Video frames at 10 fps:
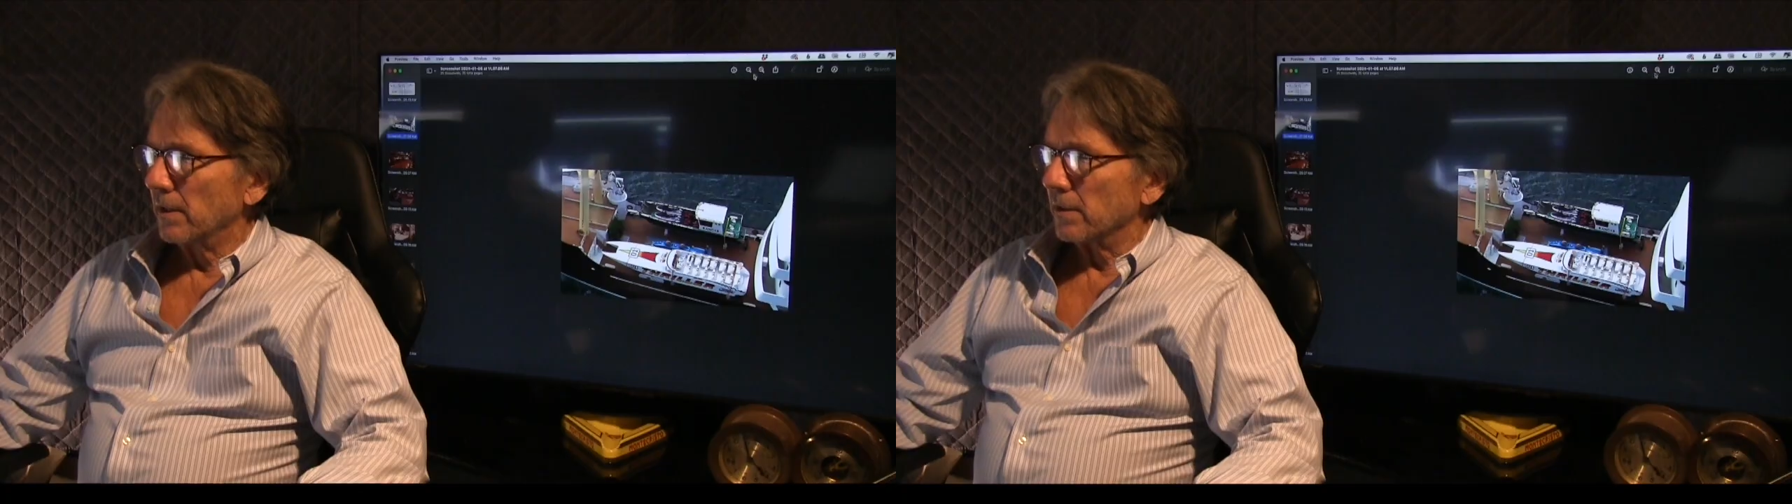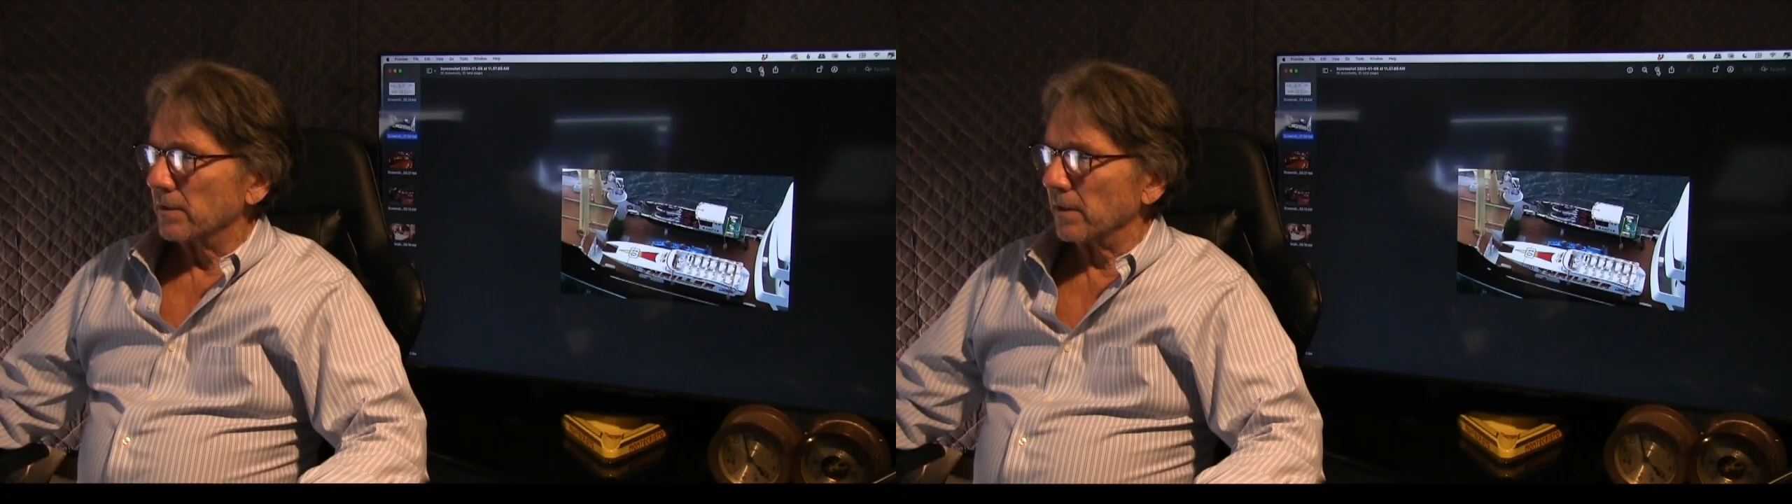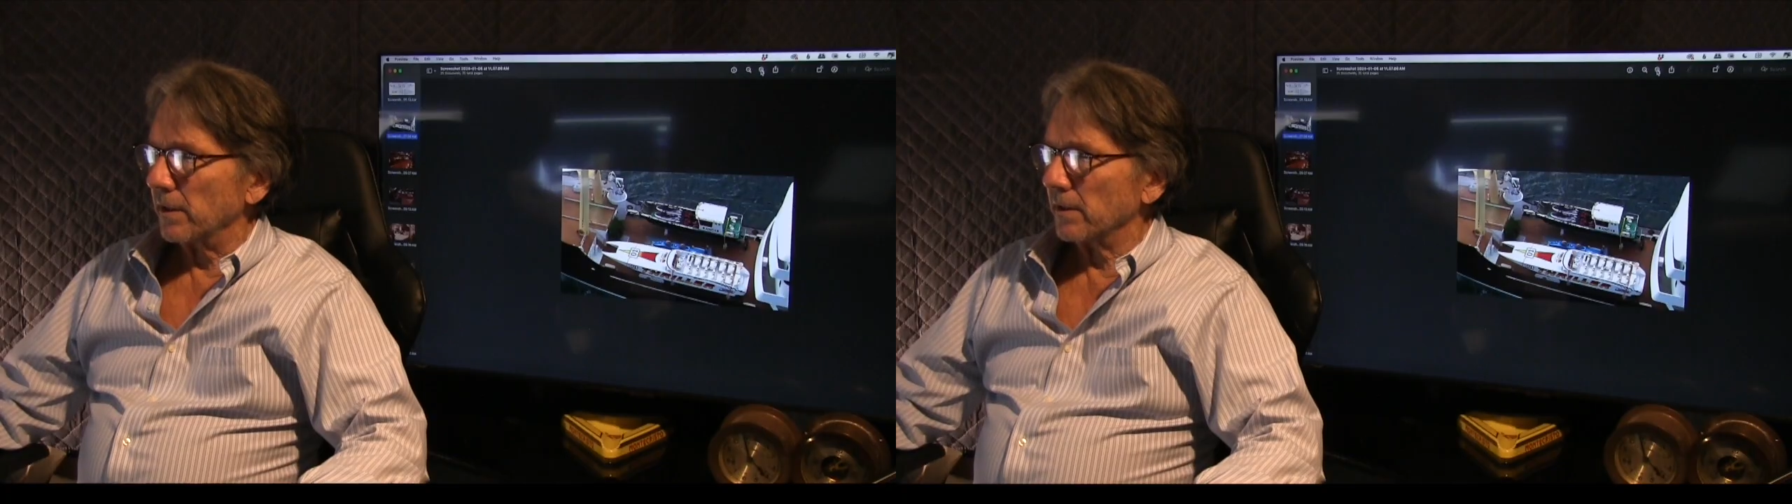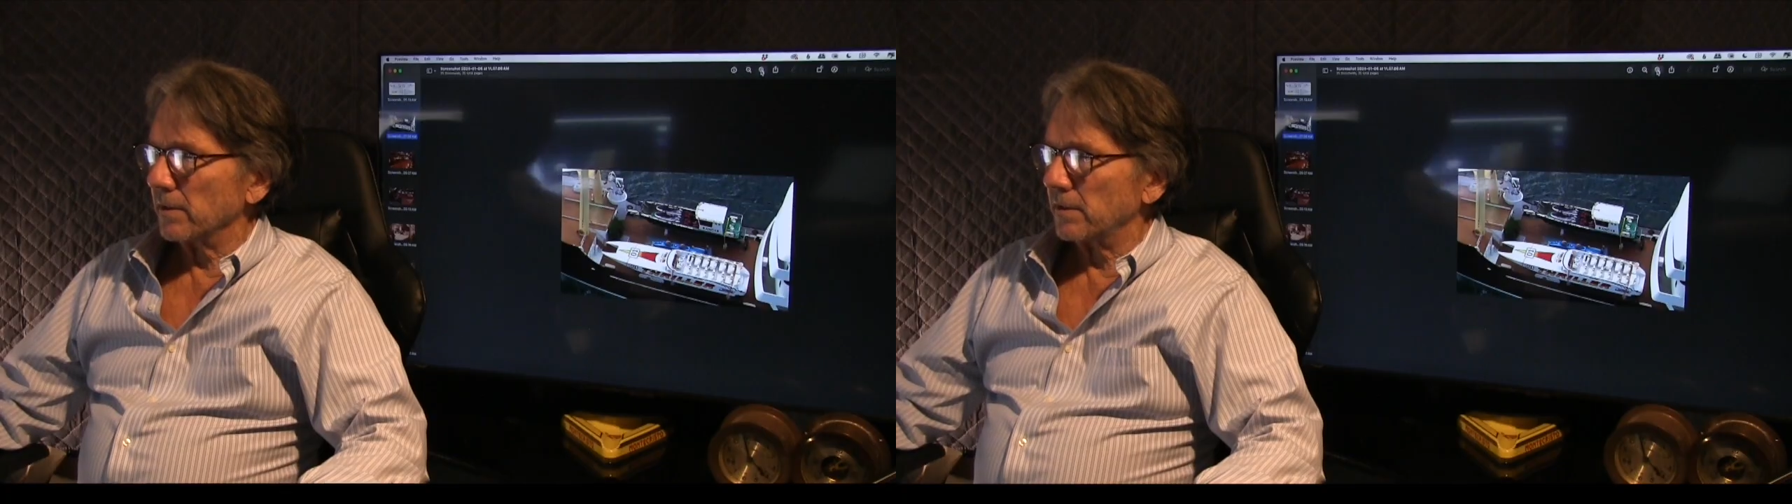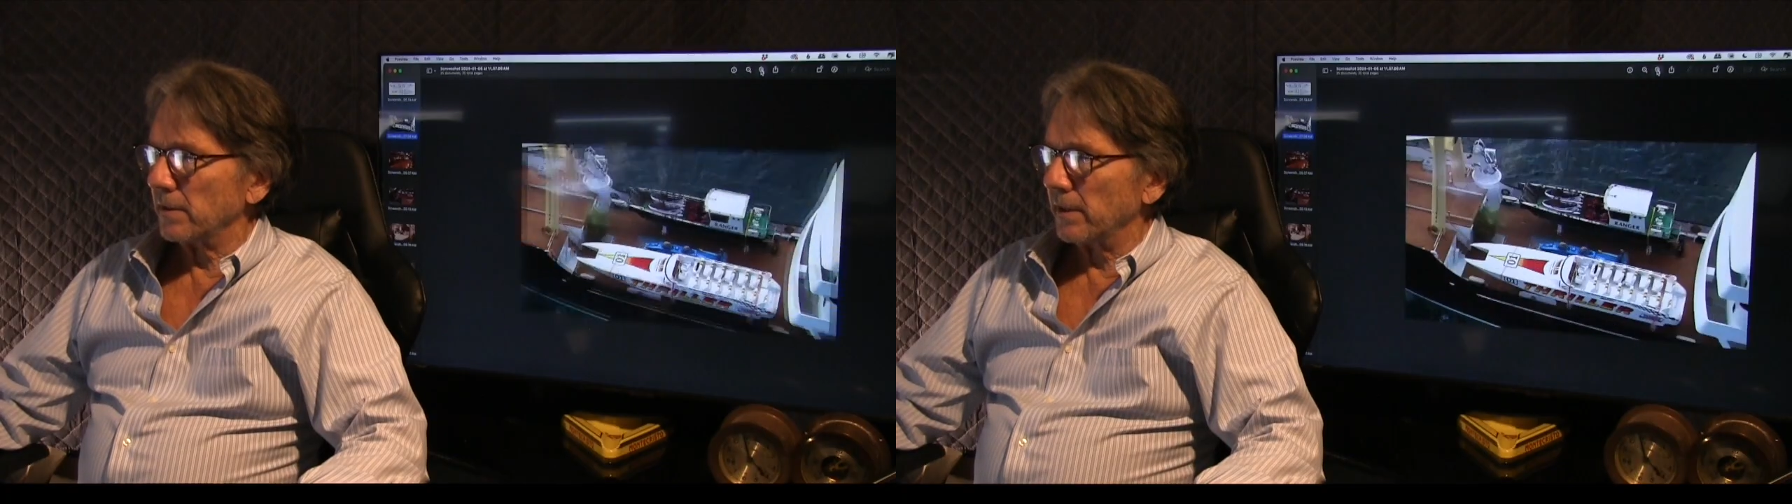So
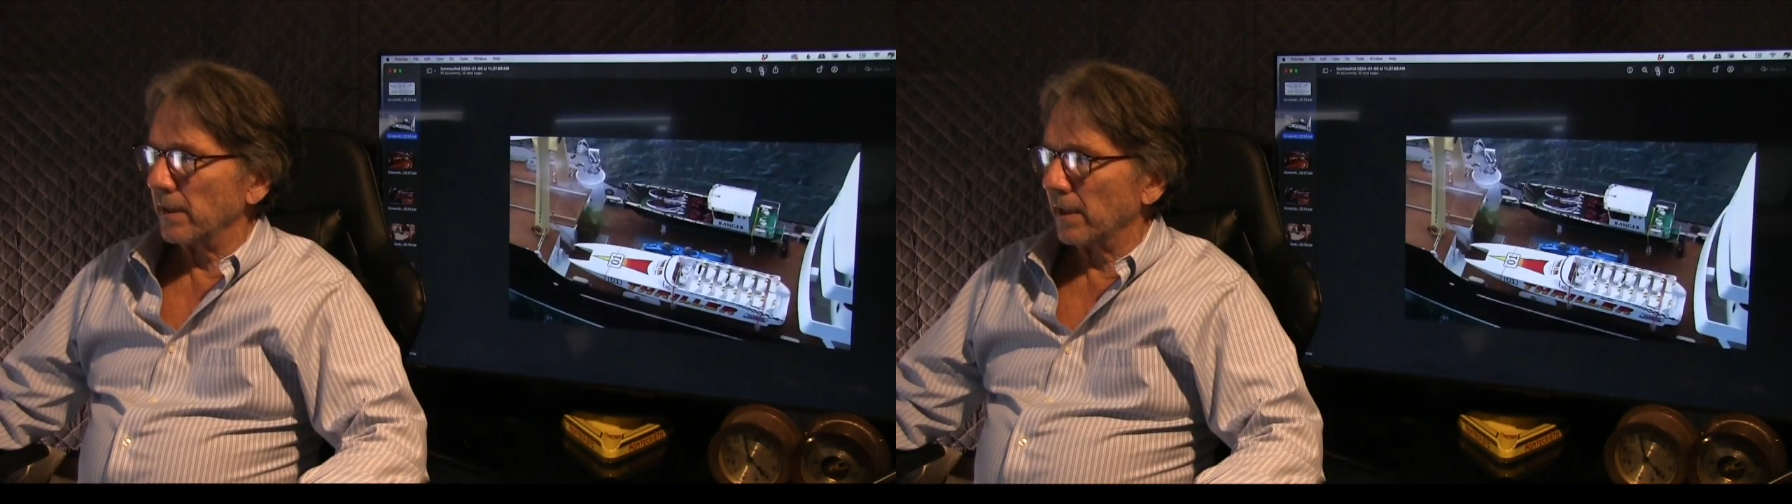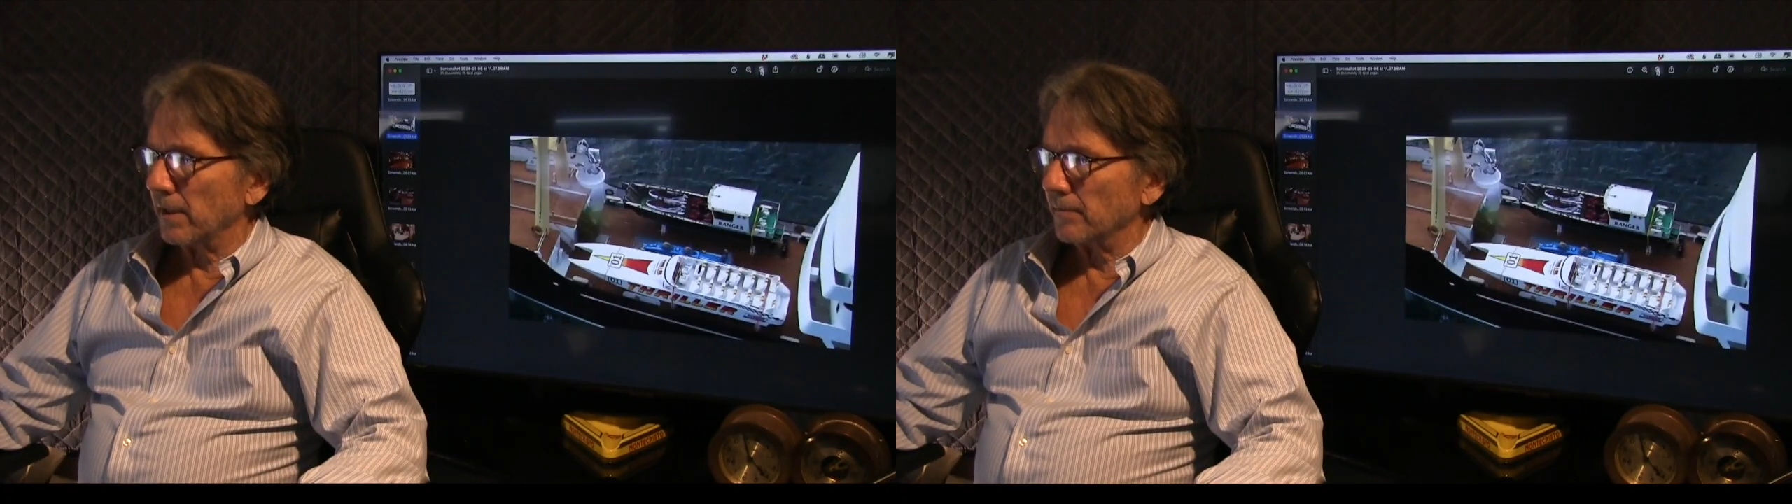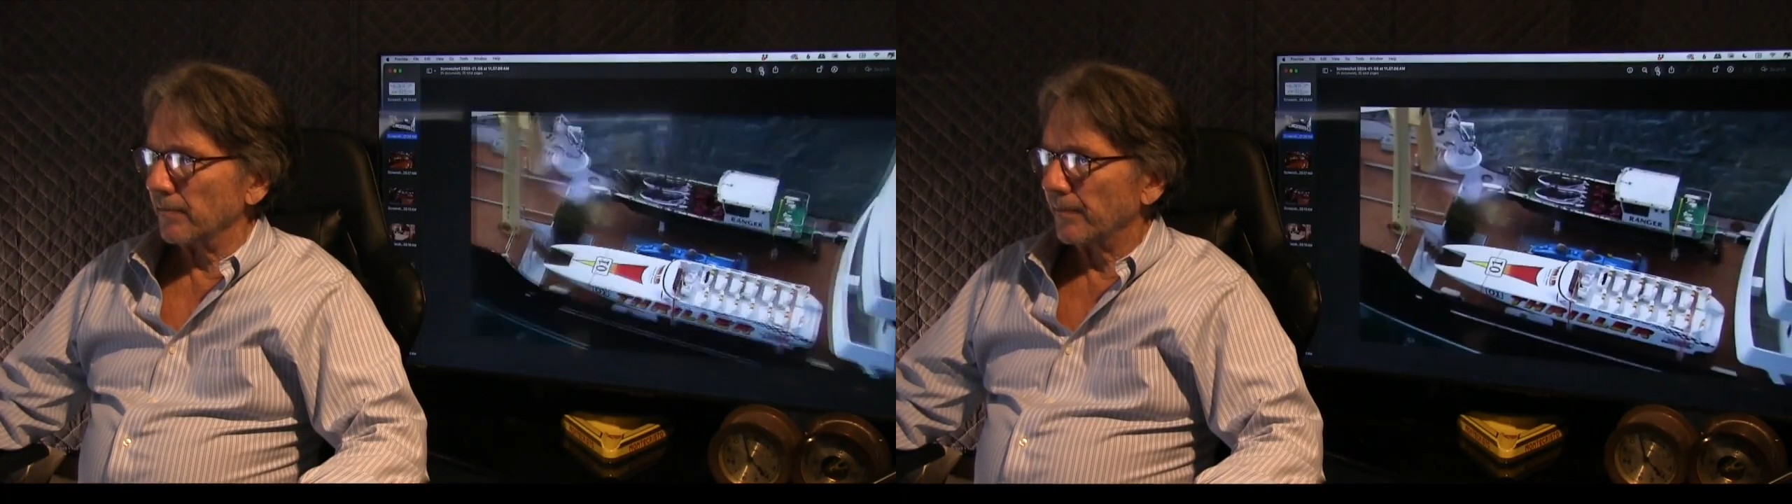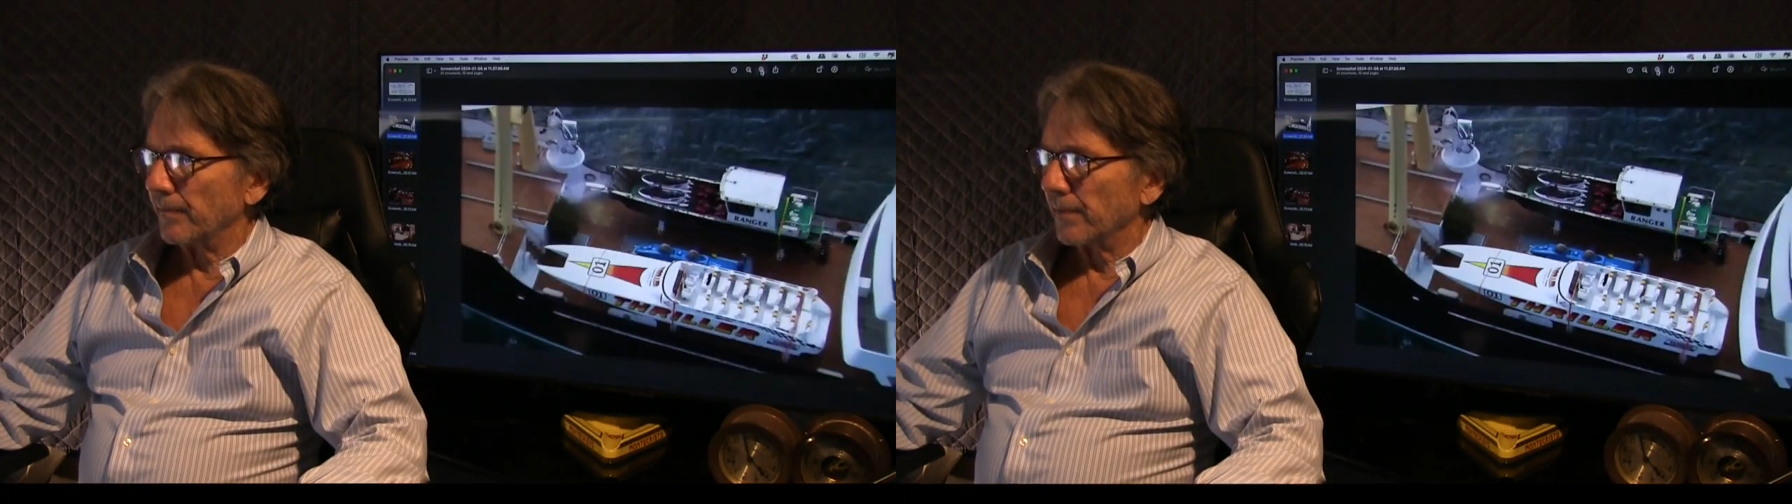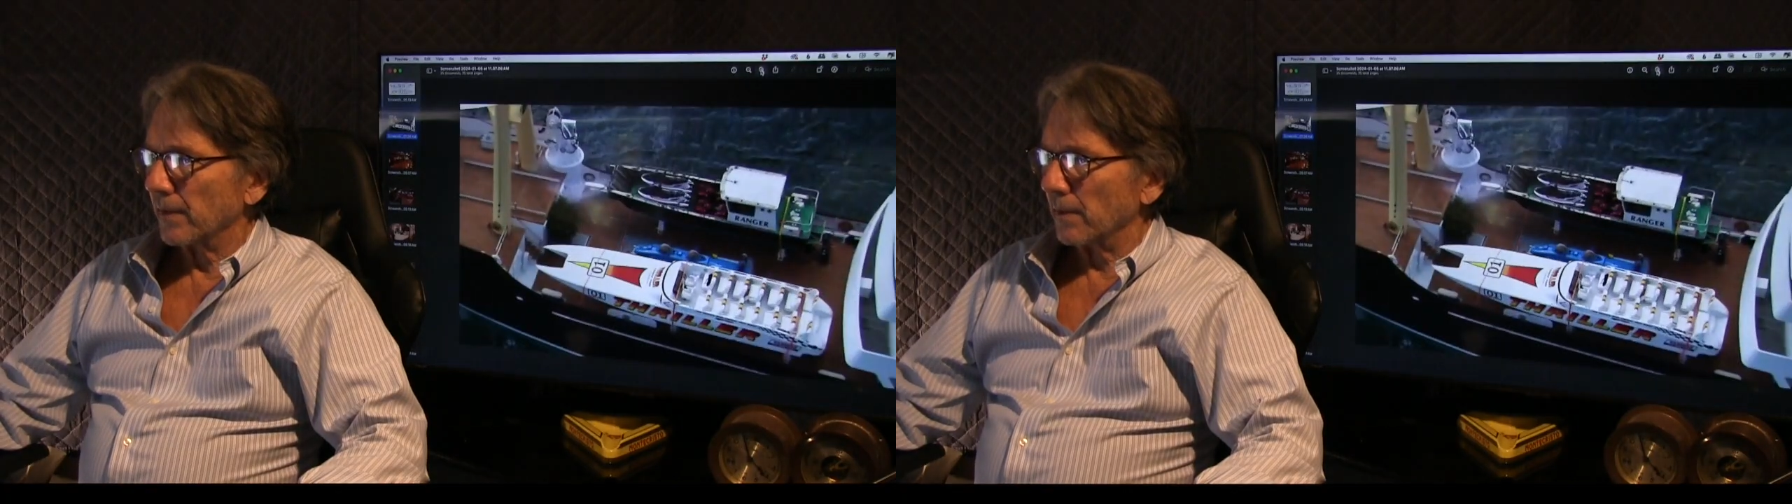here's
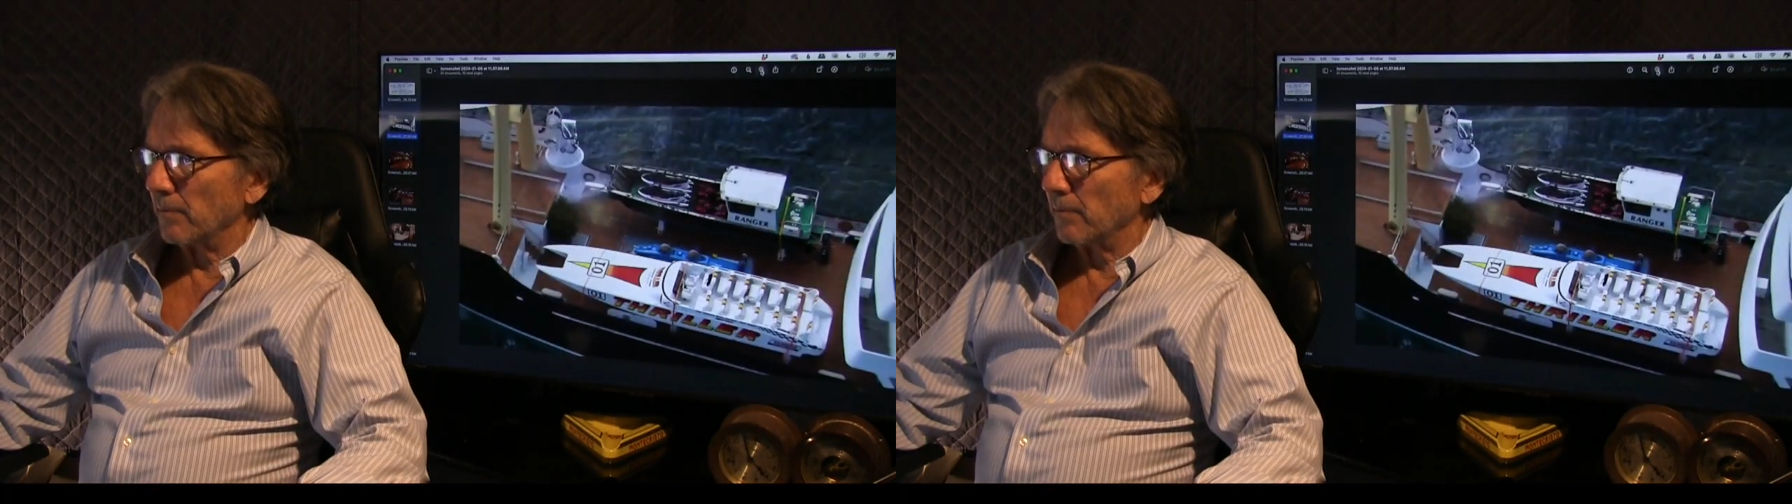the